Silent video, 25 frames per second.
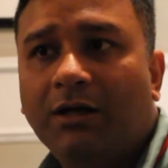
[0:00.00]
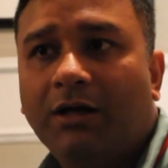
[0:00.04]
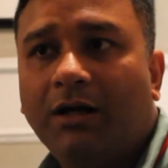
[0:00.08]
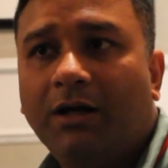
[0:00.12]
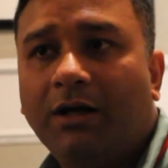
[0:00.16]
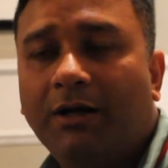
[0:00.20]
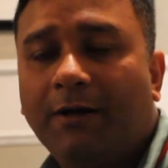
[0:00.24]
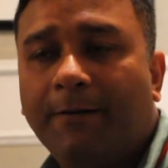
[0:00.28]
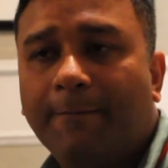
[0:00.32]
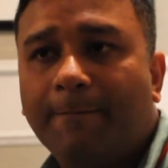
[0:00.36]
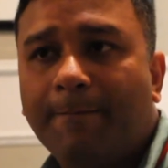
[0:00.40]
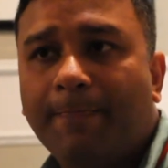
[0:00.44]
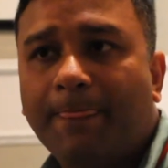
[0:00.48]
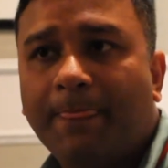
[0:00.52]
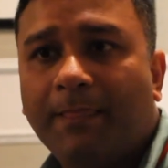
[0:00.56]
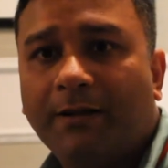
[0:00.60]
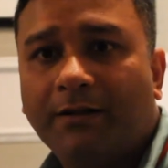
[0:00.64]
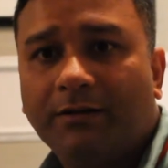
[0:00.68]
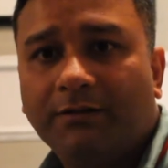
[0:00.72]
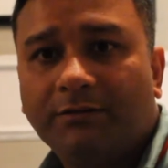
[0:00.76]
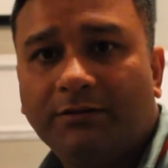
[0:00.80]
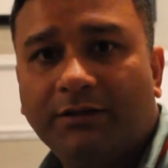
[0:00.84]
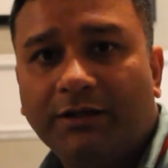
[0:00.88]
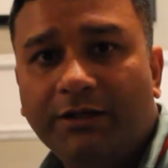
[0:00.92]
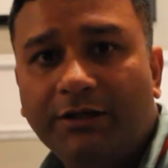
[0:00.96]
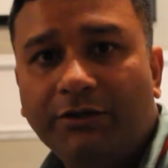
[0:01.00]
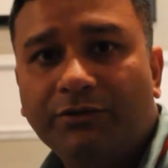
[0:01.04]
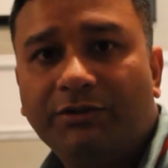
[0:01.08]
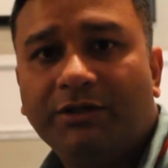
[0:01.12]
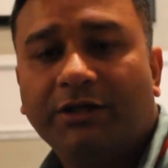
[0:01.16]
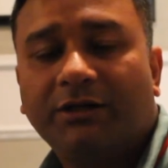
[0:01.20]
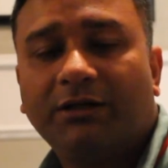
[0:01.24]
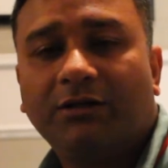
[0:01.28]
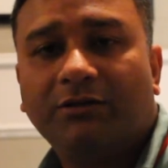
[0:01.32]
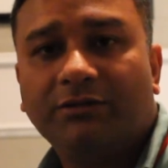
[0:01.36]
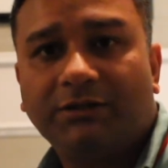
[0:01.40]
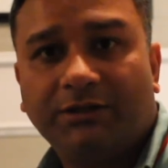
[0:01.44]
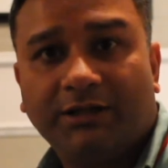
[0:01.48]
the new
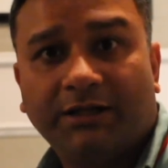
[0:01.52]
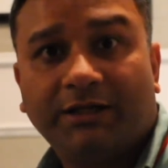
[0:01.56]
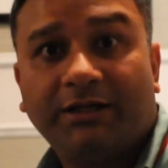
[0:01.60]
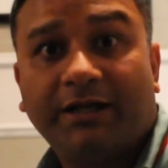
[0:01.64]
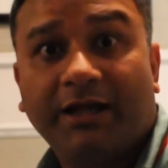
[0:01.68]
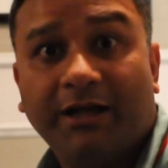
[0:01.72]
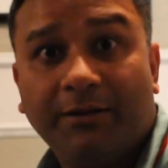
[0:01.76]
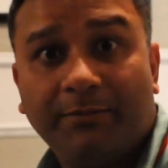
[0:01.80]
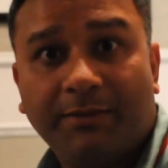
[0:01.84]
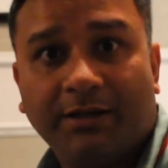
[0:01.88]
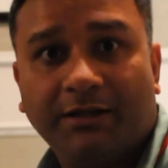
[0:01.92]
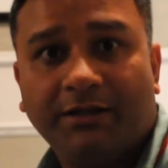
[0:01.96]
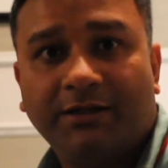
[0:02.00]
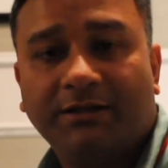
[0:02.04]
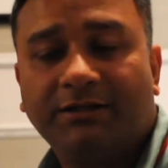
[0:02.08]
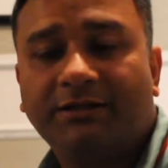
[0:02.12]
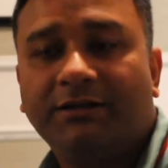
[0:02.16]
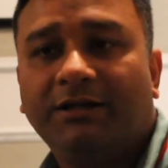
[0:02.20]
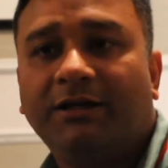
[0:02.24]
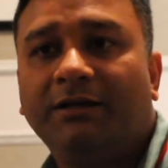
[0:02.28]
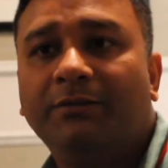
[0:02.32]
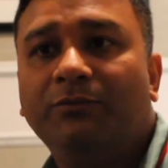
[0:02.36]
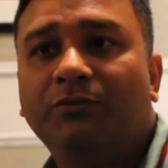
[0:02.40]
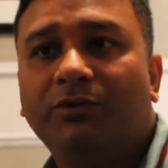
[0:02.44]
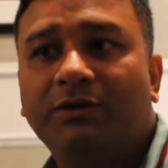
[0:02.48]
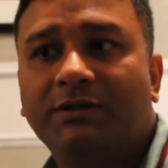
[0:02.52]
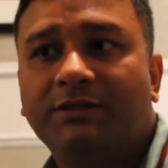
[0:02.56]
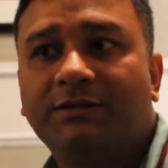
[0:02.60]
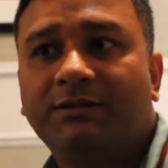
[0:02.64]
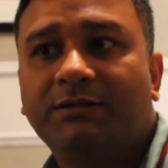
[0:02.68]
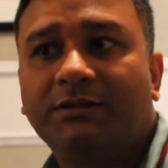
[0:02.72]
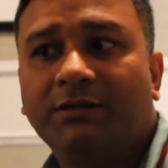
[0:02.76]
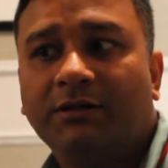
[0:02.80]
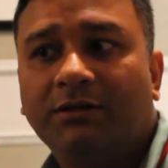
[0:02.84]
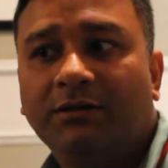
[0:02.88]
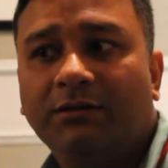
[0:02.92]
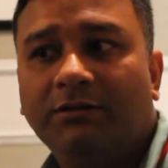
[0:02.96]
technology that came at that time was